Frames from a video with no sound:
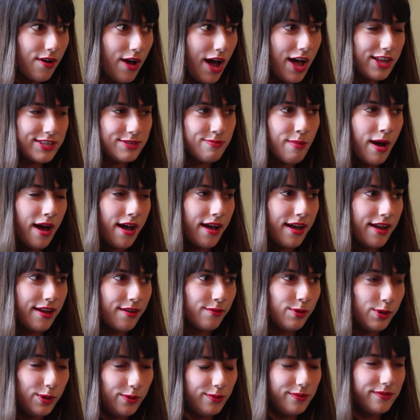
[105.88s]
As
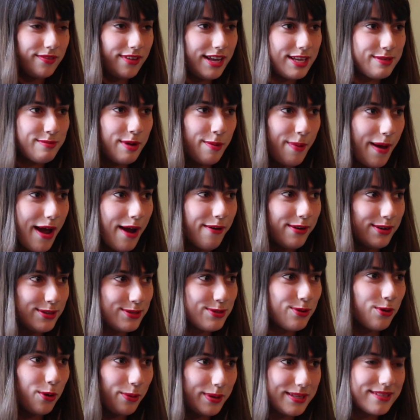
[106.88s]
my
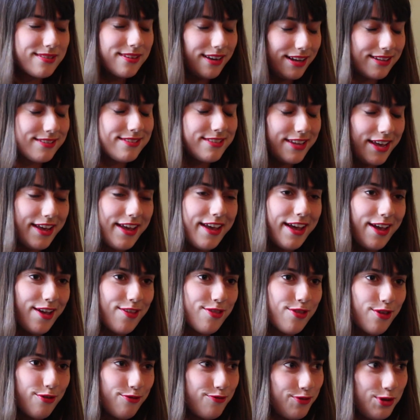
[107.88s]
parents are always glad to
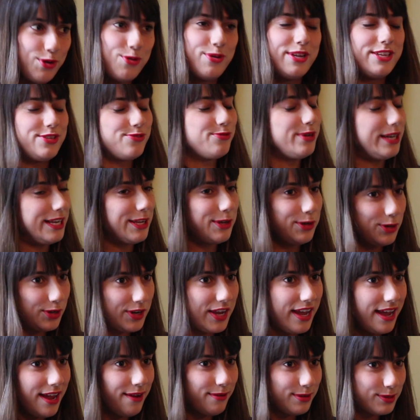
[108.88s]
hear, the food is really
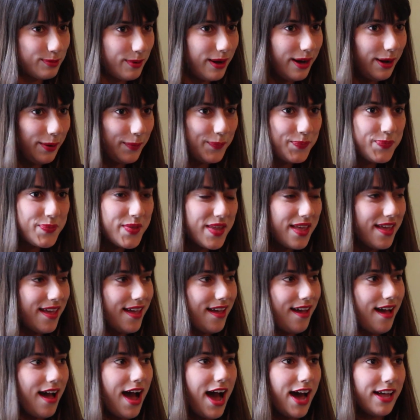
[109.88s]
good here as well,
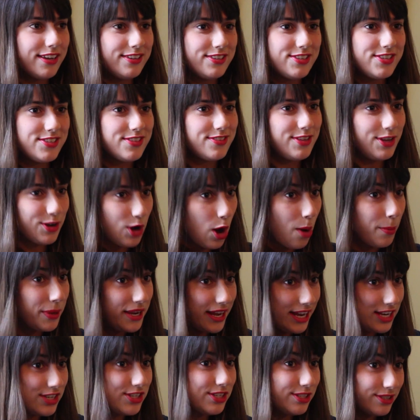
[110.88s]
and the
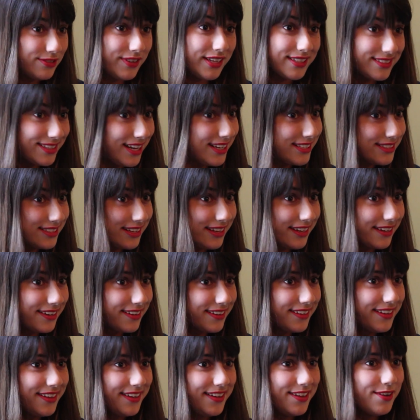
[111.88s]
accommodation's
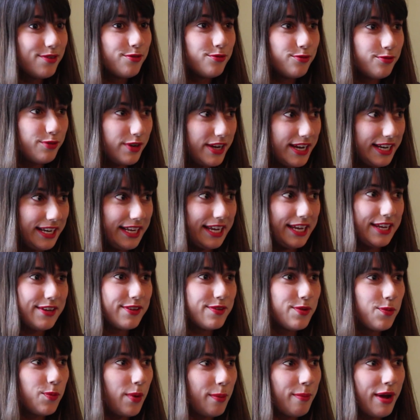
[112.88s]
fantastic.
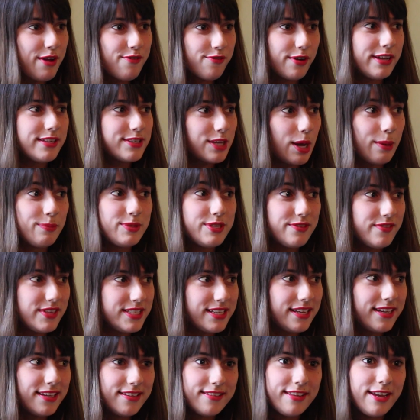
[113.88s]
Really, when my friends come to
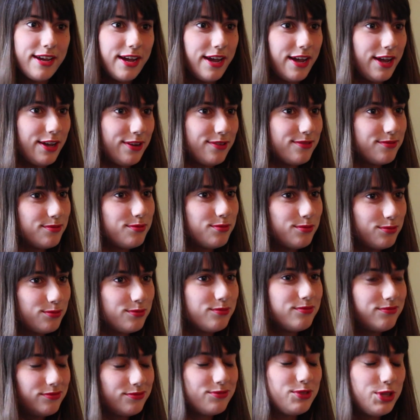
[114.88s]
visit, they're
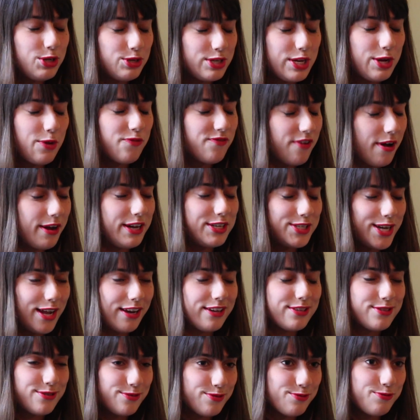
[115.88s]
usually very
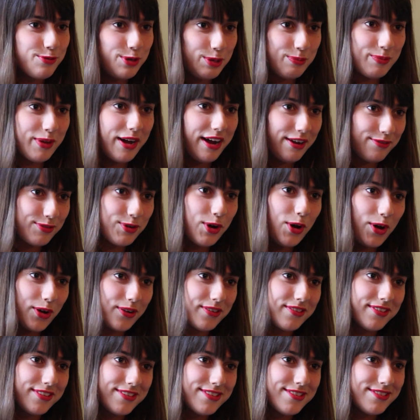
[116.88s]
jealous of the room that I've
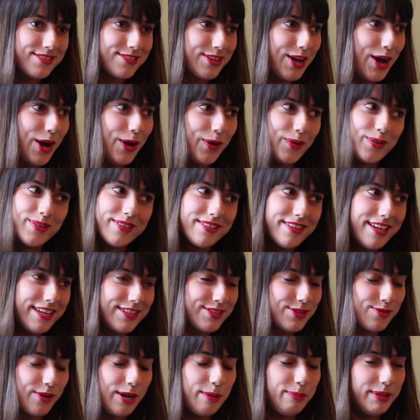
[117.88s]
got, so
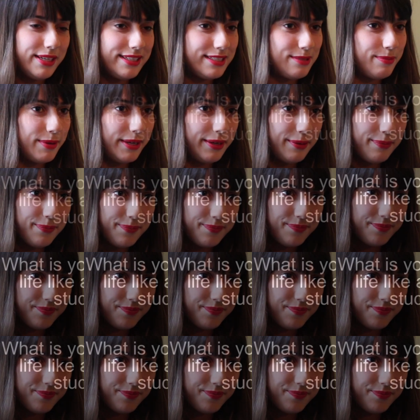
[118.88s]
it's a great place to be.